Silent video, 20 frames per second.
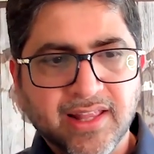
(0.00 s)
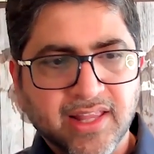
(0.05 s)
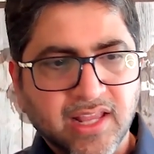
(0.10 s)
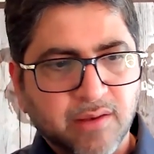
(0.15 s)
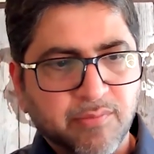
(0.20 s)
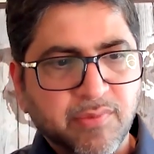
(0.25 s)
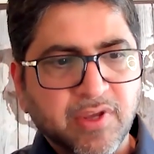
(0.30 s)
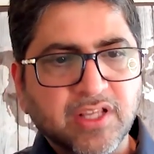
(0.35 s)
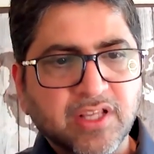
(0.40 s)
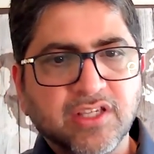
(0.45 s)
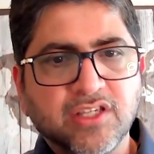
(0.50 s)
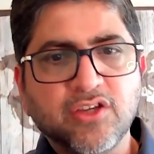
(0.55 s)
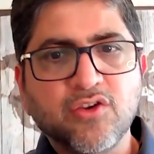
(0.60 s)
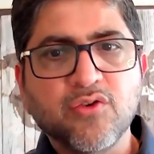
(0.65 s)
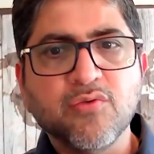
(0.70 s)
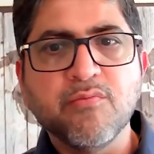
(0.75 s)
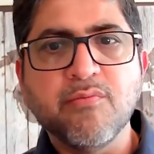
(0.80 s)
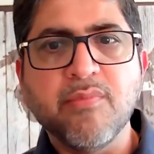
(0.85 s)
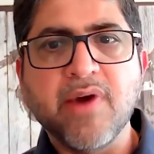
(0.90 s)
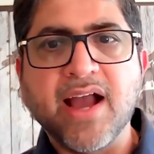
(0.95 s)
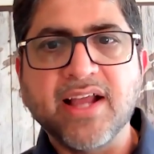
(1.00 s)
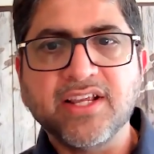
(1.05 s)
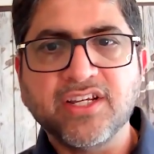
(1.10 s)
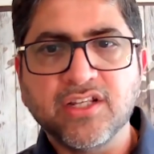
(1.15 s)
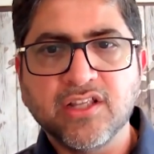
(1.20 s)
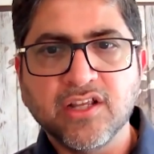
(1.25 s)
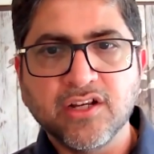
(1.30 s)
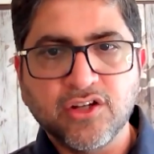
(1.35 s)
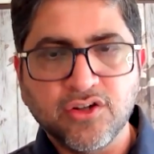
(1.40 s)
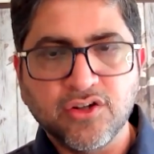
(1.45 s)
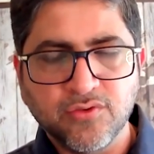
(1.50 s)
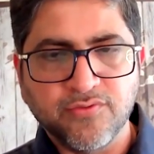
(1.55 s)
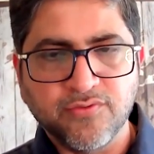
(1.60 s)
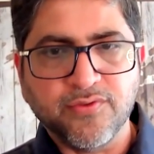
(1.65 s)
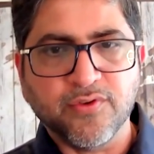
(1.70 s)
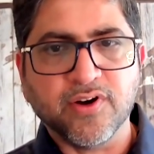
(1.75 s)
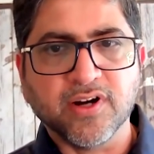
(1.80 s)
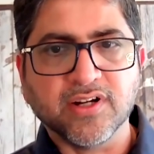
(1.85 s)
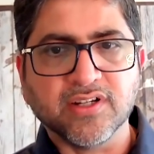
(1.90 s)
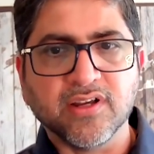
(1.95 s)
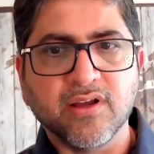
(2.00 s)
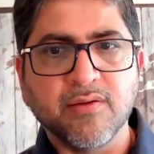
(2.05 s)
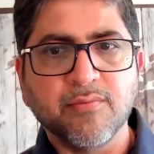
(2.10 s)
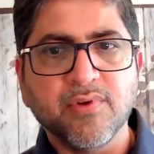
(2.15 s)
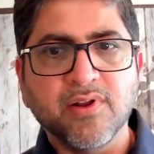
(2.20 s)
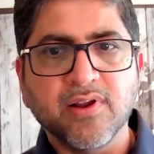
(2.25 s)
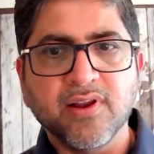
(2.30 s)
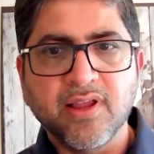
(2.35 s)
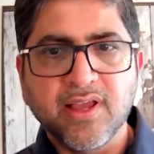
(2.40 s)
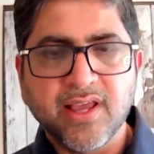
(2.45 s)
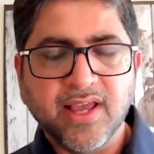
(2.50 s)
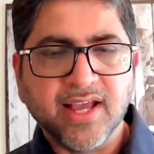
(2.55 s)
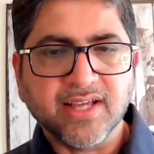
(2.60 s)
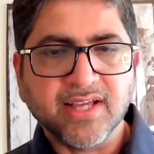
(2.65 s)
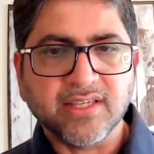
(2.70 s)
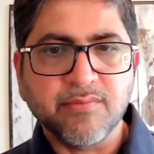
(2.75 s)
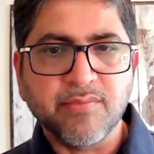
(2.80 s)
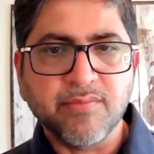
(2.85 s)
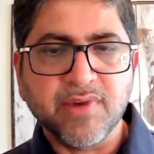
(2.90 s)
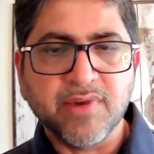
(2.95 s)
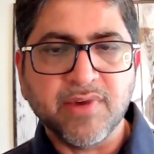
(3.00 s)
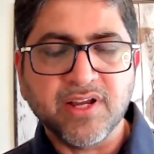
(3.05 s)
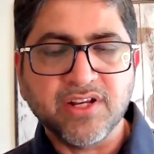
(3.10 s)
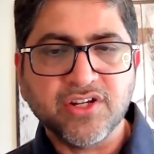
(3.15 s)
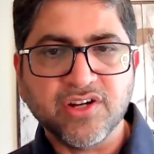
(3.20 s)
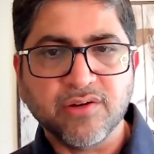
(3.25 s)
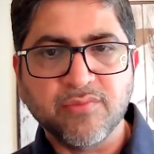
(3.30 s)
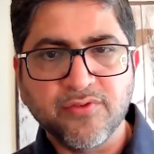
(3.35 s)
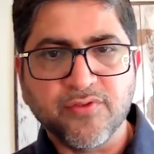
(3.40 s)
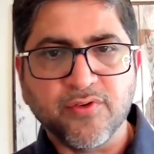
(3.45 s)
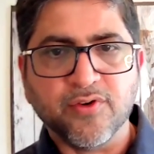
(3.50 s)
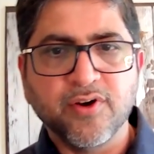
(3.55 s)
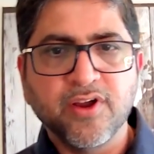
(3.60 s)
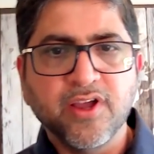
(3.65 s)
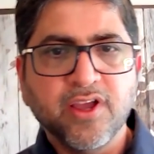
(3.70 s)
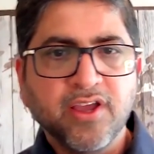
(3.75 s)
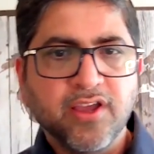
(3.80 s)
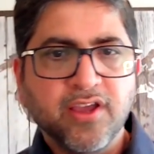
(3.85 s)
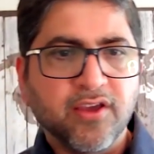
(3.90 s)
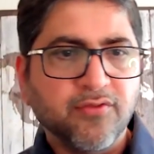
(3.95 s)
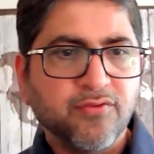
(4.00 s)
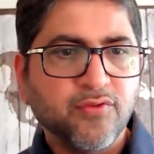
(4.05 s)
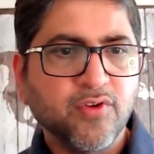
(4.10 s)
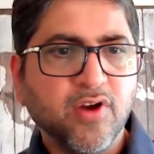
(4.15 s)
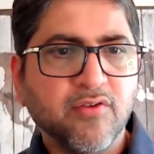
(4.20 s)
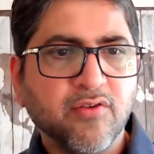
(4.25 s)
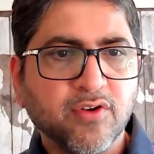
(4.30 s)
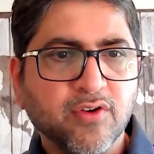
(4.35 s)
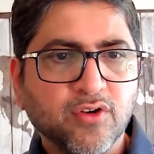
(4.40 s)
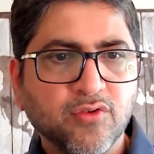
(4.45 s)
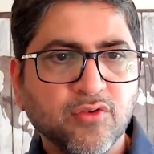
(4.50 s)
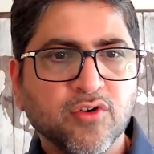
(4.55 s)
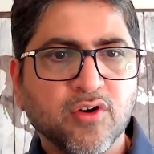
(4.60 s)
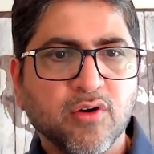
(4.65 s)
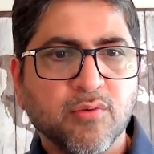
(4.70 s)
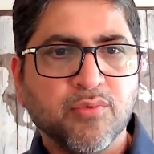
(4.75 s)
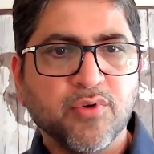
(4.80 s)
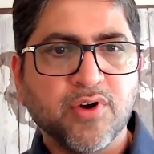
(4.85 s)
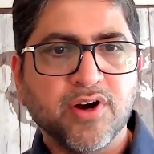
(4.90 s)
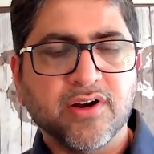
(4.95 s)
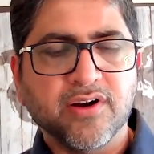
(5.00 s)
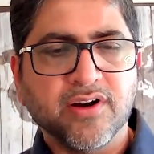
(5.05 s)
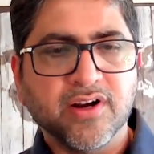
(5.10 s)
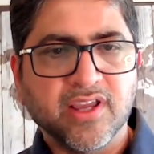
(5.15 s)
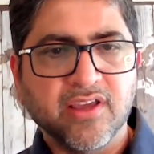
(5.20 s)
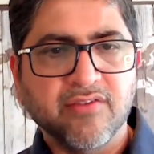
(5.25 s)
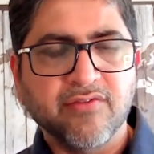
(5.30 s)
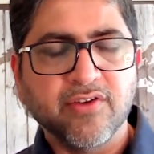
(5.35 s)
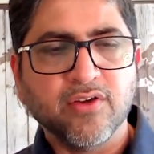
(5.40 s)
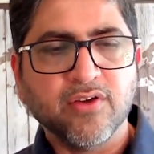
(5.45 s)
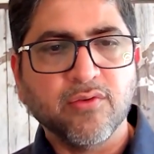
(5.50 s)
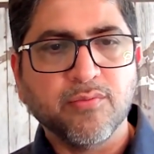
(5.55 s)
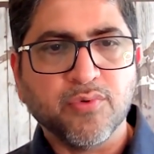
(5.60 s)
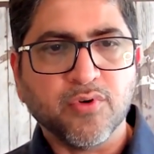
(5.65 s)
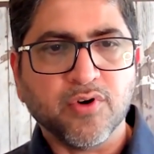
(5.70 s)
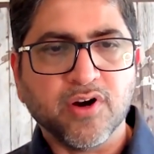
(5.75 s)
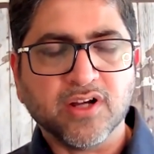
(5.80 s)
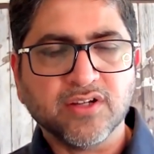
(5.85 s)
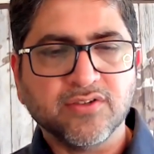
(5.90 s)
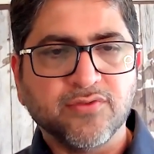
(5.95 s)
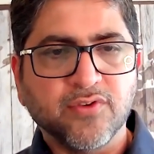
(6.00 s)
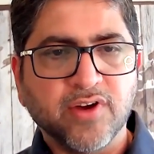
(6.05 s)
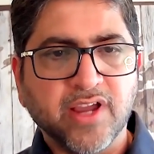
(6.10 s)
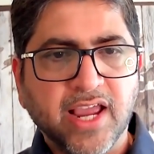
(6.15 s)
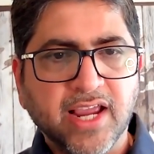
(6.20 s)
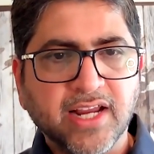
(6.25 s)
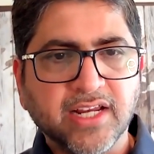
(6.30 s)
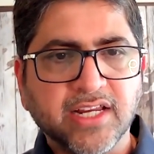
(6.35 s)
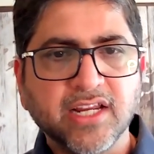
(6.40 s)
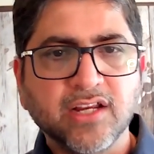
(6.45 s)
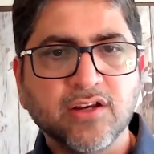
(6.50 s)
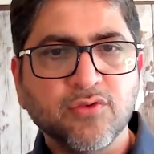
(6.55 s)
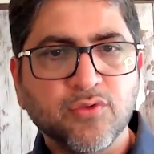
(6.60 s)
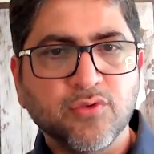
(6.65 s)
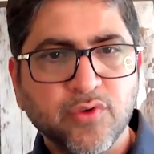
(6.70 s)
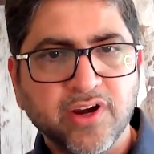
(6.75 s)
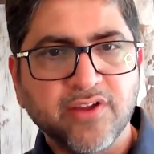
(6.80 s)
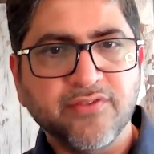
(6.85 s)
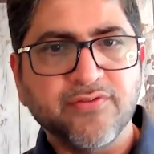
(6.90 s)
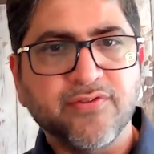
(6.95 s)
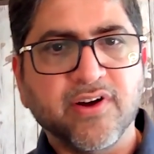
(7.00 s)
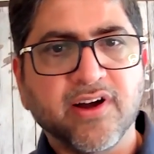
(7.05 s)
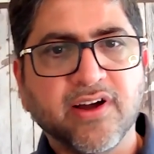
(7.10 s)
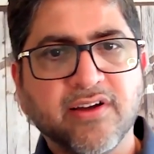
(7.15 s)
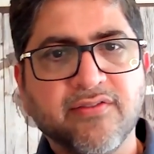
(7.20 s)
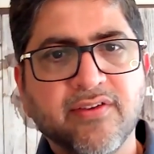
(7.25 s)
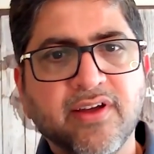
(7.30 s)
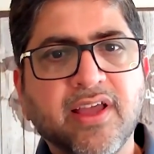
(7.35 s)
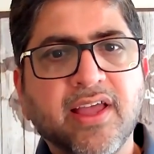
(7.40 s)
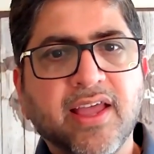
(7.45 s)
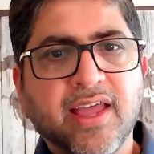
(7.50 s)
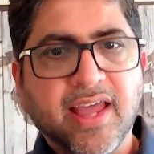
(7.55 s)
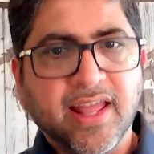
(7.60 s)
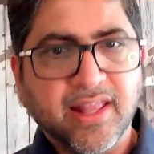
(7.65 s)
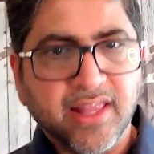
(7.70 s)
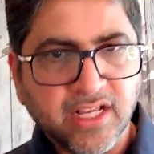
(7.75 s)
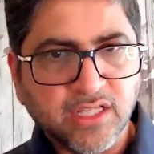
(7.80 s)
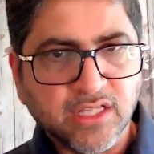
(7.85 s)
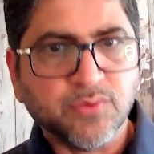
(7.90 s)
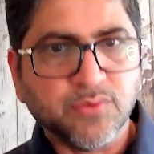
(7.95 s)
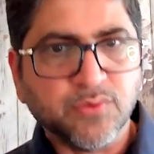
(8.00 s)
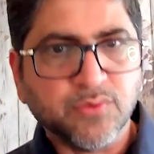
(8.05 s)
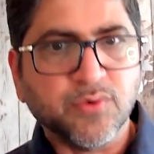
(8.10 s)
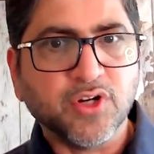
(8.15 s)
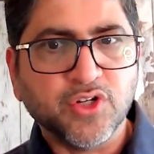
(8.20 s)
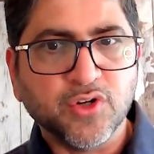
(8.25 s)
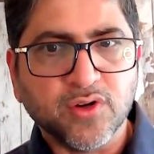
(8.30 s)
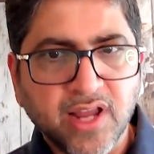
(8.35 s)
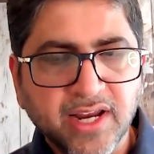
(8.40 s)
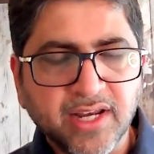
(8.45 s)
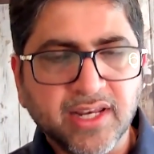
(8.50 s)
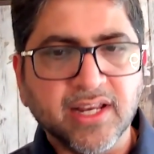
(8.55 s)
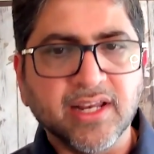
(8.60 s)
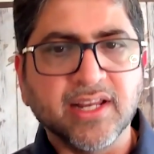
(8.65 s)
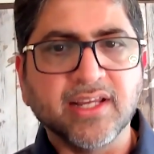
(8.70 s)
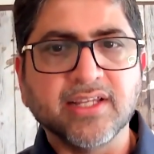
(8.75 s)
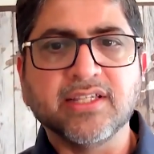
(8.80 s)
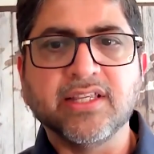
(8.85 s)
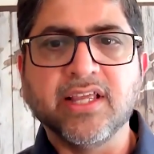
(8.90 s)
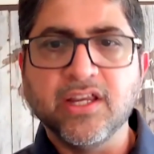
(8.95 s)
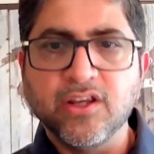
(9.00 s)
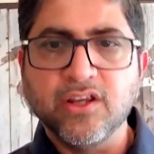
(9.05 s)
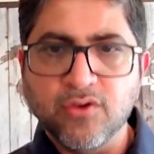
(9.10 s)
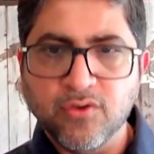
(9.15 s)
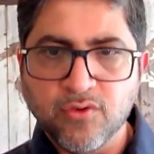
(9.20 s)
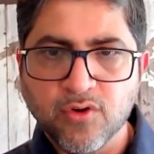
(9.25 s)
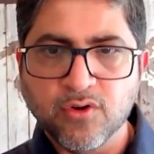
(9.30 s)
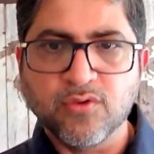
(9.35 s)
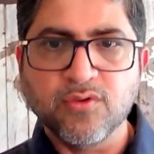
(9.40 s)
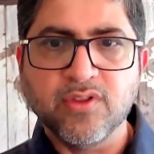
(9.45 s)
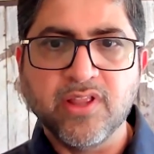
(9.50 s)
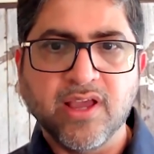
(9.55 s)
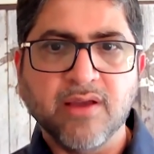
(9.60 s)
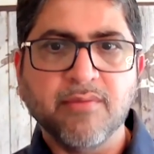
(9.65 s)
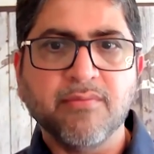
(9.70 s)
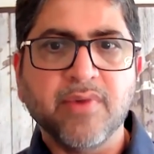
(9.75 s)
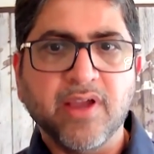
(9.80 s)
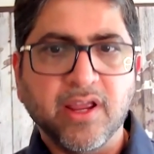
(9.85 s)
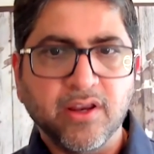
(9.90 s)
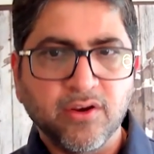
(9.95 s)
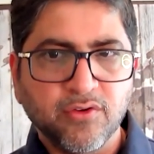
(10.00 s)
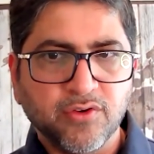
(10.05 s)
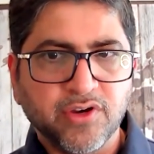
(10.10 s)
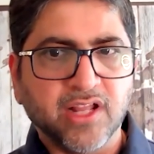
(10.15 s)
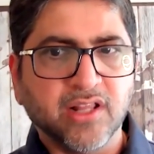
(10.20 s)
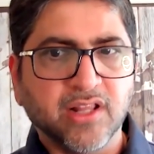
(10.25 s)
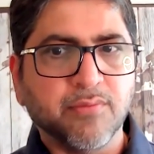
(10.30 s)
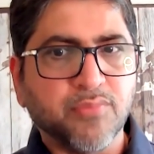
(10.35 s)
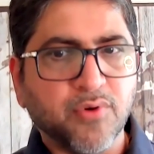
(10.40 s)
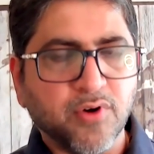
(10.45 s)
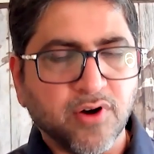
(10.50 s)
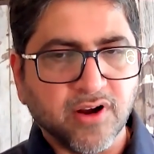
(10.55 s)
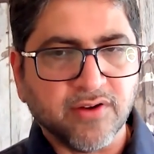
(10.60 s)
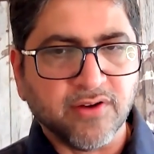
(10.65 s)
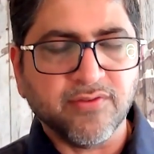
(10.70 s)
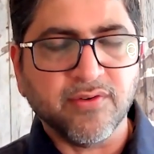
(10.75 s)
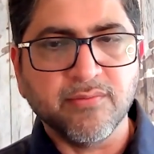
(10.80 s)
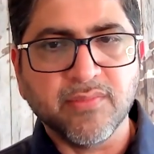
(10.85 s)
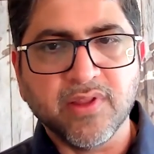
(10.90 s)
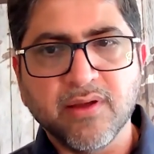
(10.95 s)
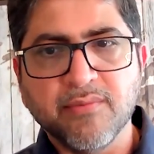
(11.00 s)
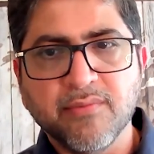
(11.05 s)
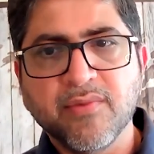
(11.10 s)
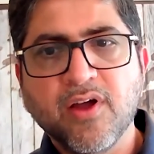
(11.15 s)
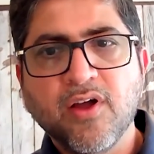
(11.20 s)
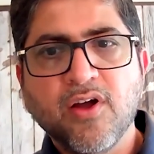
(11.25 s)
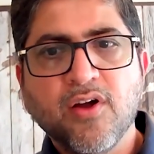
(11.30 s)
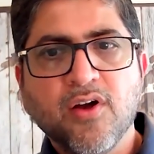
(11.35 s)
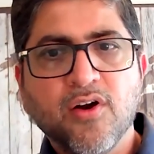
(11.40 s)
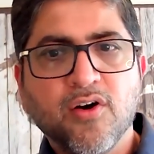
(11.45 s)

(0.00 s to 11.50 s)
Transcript: That means you match the two. For example, as I mentioned before, if you have a tour operator giving you products for 18 to 25, and that's what your clientele is, then you go to them and you take the product from them.